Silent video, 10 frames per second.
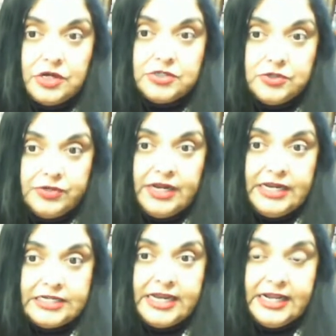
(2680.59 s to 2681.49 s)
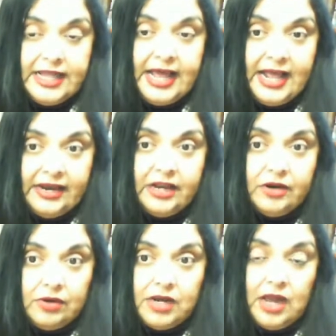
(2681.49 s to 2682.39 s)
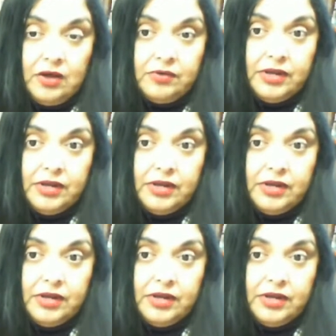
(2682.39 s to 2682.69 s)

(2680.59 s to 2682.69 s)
really take that into account.